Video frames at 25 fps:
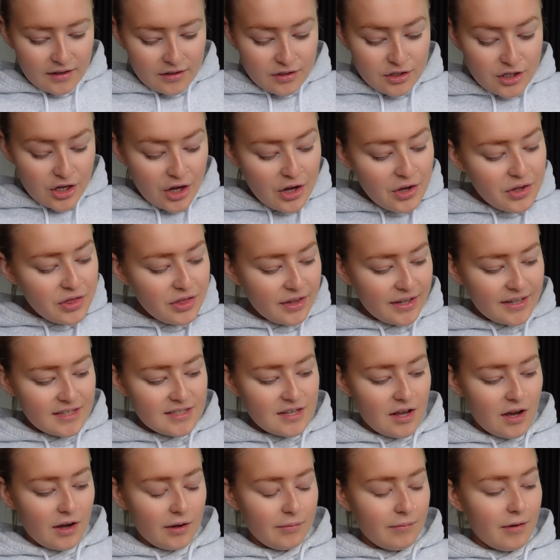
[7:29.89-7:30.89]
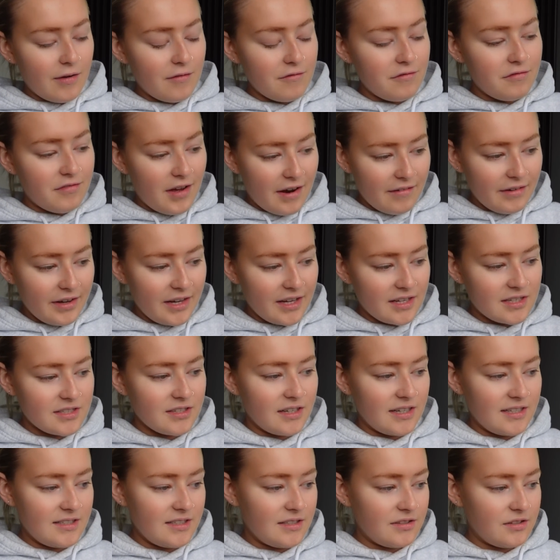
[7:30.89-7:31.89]
Two things that I'm very
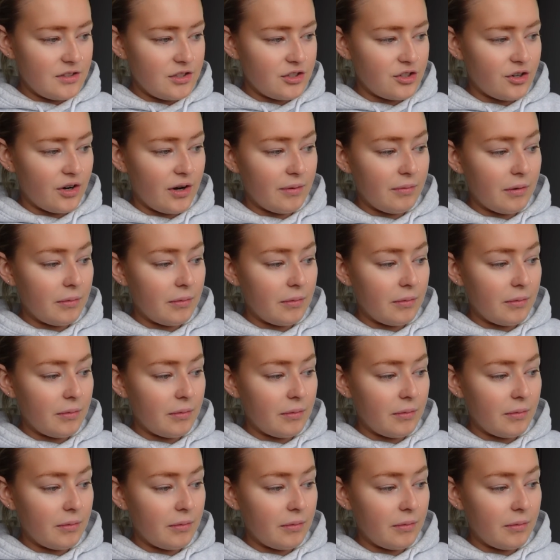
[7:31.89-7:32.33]
excited to try,